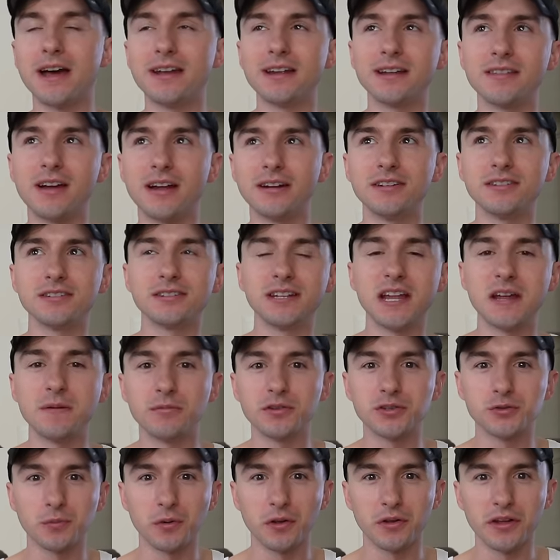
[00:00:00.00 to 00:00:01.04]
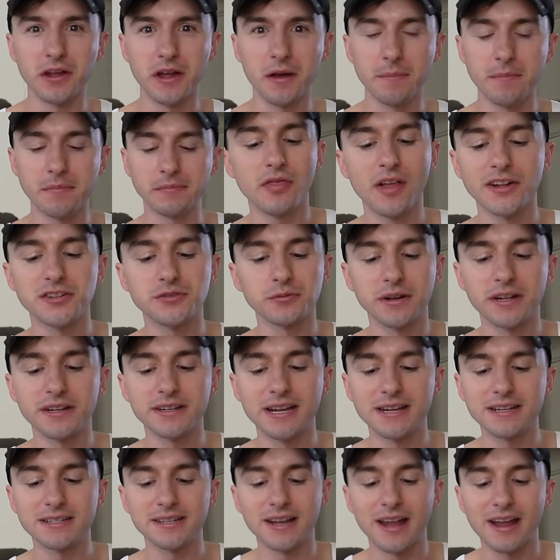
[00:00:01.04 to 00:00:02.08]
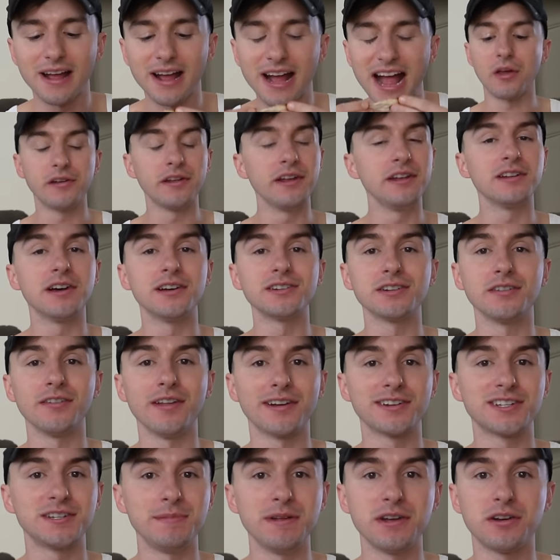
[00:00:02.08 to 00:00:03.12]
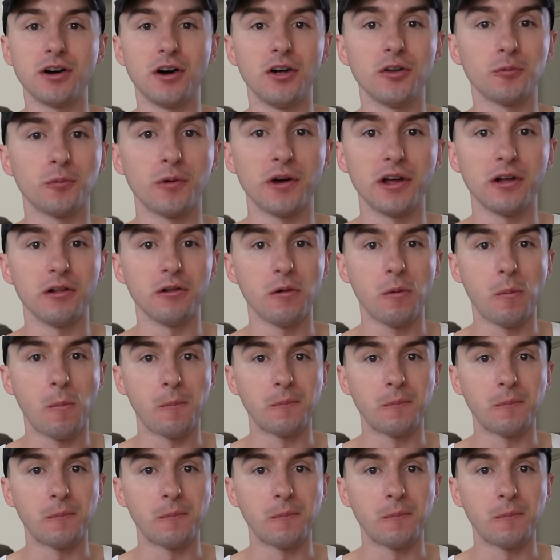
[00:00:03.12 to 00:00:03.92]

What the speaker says: getting that his name was William. That's what it tastes like. And he doesn't like to be called Will.